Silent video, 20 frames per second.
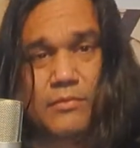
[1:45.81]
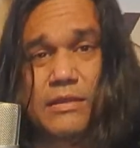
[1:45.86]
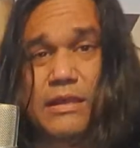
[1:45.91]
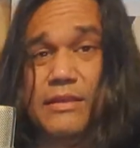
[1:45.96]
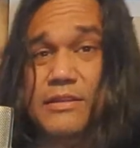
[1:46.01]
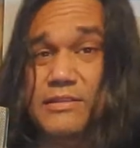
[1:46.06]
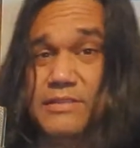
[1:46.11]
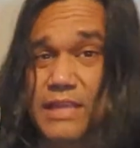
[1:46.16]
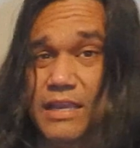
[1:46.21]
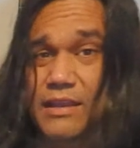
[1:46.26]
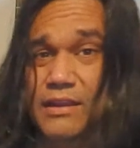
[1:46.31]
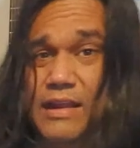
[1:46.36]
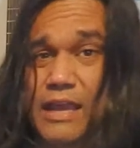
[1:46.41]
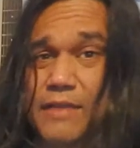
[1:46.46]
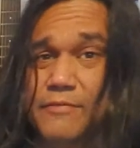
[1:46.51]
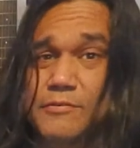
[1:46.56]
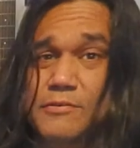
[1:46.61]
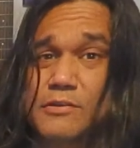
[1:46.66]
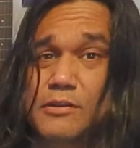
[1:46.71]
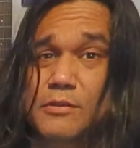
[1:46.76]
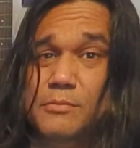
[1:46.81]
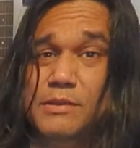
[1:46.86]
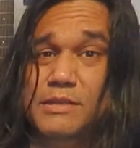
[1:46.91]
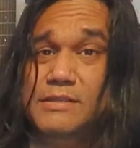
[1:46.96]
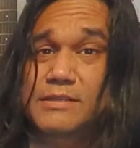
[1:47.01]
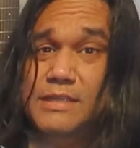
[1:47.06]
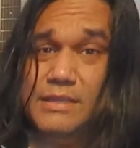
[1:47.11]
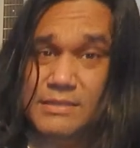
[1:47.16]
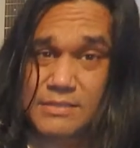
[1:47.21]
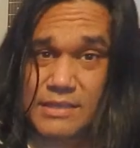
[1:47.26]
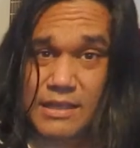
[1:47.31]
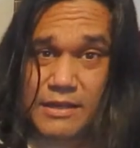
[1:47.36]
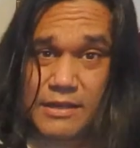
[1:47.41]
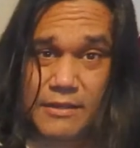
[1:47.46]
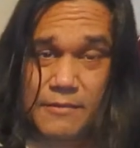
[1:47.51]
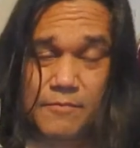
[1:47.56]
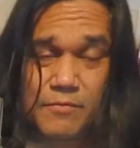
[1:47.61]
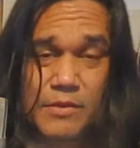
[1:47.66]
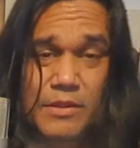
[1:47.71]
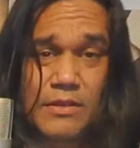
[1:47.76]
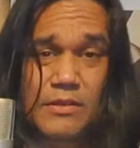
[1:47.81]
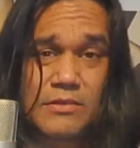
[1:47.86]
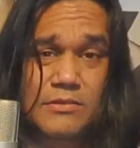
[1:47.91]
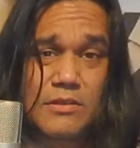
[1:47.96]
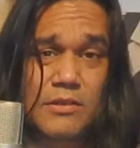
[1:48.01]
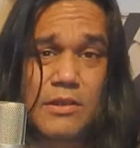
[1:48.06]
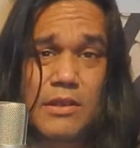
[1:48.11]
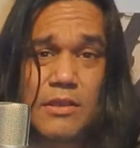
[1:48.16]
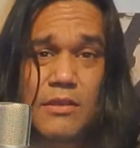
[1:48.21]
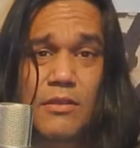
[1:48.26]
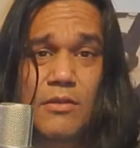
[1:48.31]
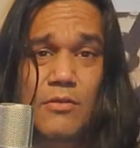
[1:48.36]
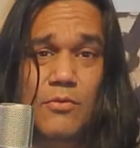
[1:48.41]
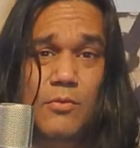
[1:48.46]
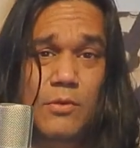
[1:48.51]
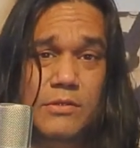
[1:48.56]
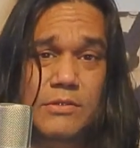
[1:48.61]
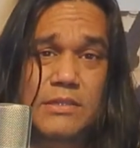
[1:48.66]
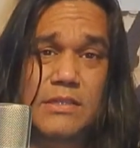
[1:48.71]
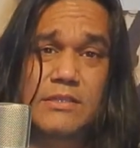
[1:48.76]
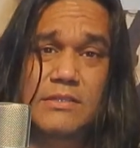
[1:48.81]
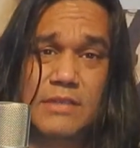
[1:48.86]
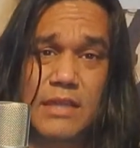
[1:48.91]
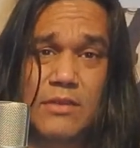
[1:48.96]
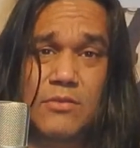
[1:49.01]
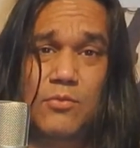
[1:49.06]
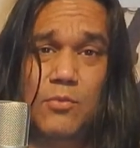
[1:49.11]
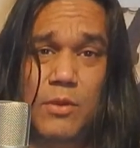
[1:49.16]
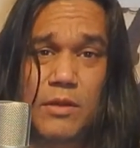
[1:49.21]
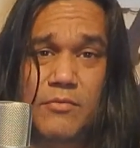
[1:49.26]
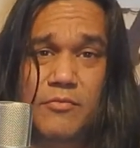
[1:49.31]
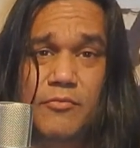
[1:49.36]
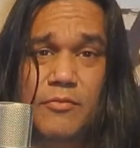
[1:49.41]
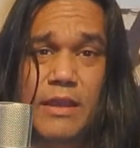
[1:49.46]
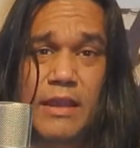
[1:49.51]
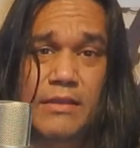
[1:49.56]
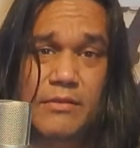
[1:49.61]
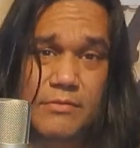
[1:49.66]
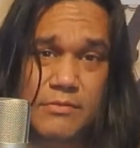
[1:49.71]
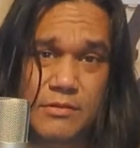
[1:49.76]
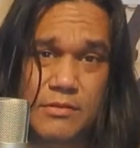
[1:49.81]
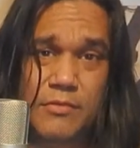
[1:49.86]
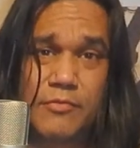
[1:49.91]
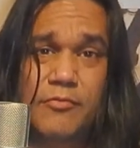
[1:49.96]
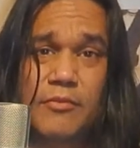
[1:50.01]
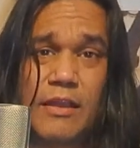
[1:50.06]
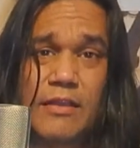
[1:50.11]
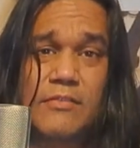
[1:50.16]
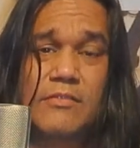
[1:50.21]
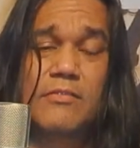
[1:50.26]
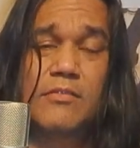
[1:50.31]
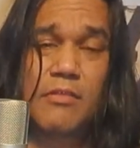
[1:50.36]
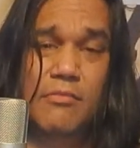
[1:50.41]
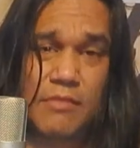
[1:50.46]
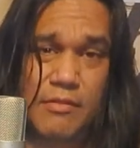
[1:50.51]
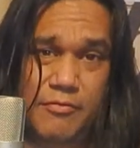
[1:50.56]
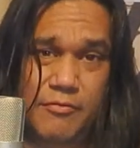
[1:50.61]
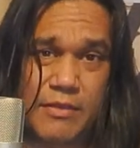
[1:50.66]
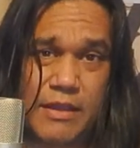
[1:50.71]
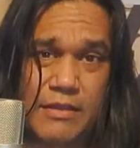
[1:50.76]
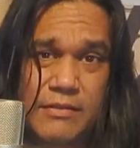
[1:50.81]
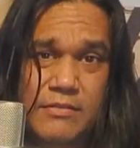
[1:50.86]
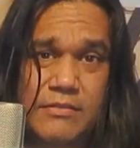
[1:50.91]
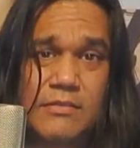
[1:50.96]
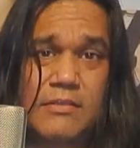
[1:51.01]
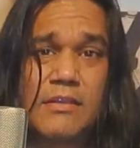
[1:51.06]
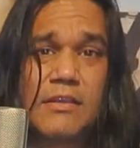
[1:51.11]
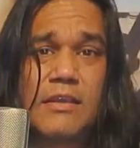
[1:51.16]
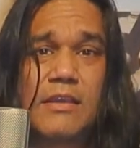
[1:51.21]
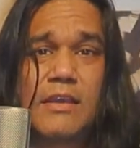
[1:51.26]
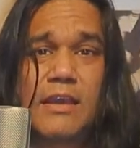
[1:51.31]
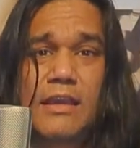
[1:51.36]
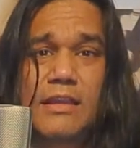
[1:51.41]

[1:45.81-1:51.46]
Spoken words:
Now the second half is going to be descending. So here we'll descend 1 fret, 2 frets, 3 frets,